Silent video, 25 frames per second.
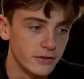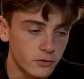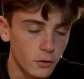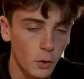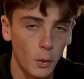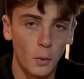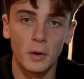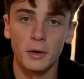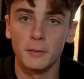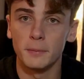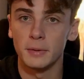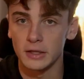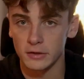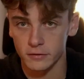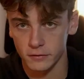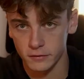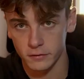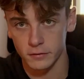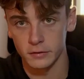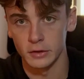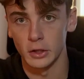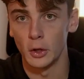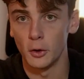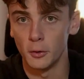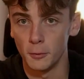going to be a
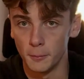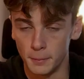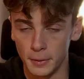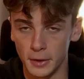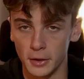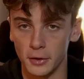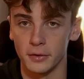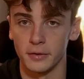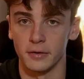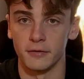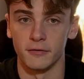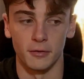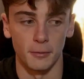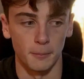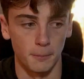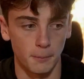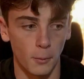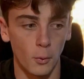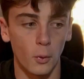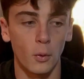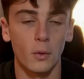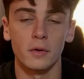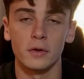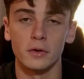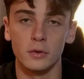slow build of the
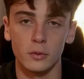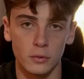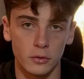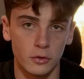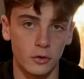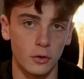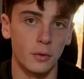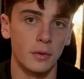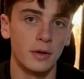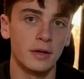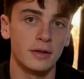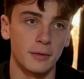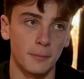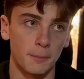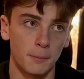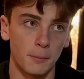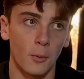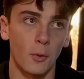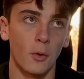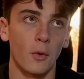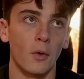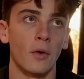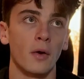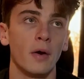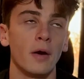more you do it, the
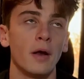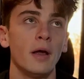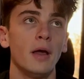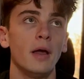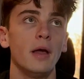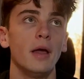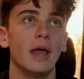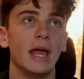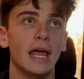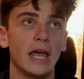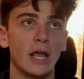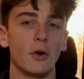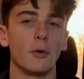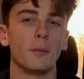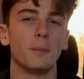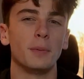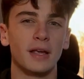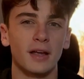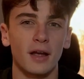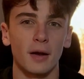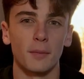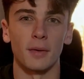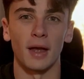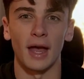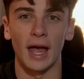more it'll
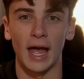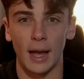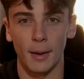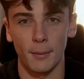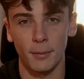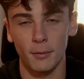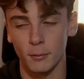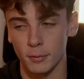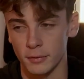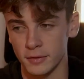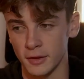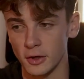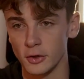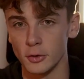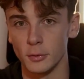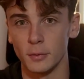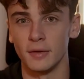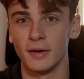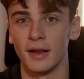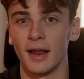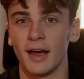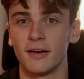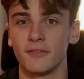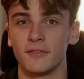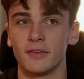become a habit without you
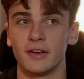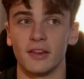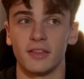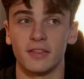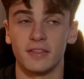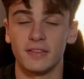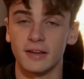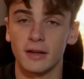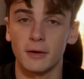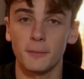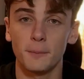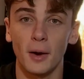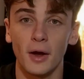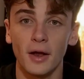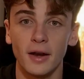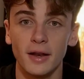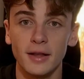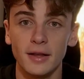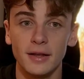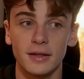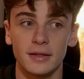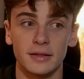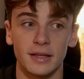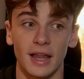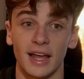even having to think about
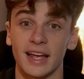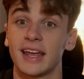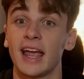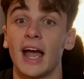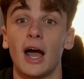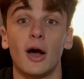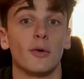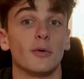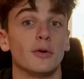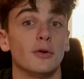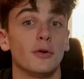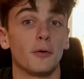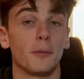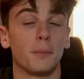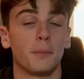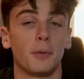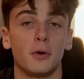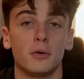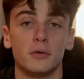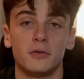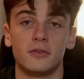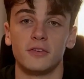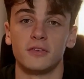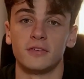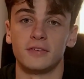it, like how your
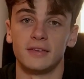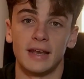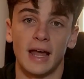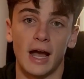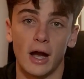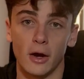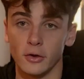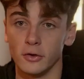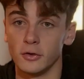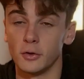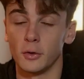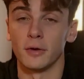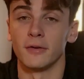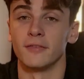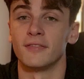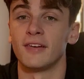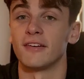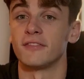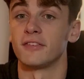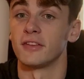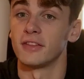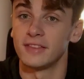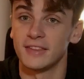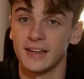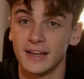approach is now. You don't even
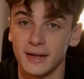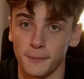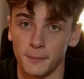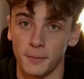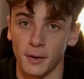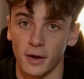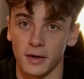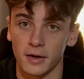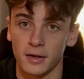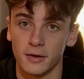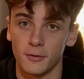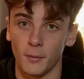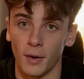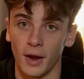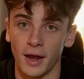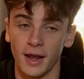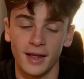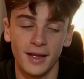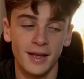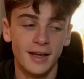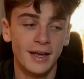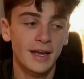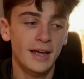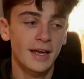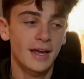have to think about it, right?
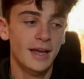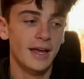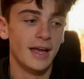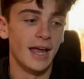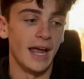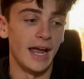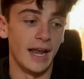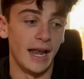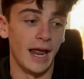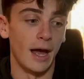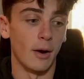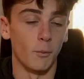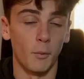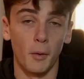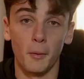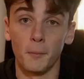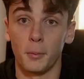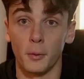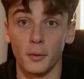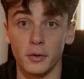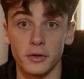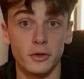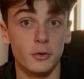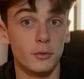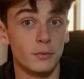And at one
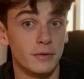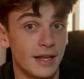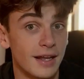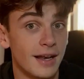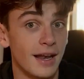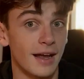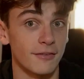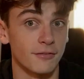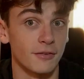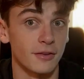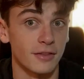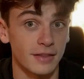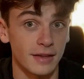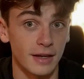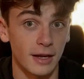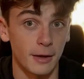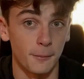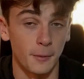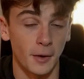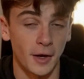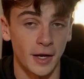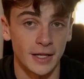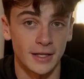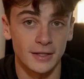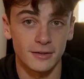point you did have to think
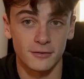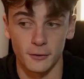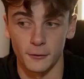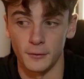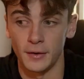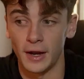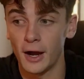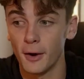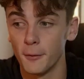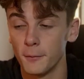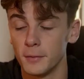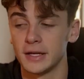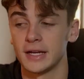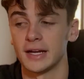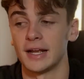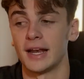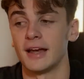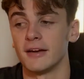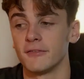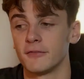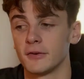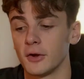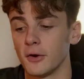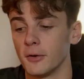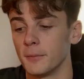about it. So now we kind of
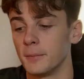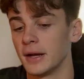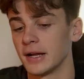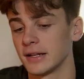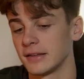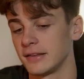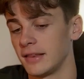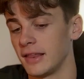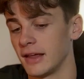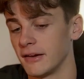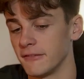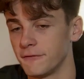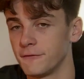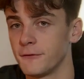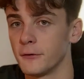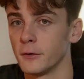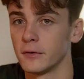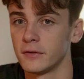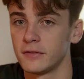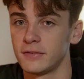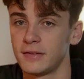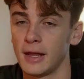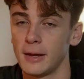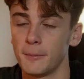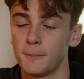have to go back to that
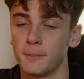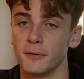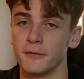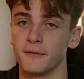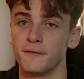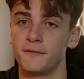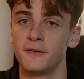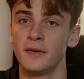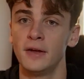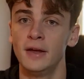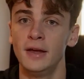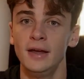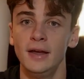first step of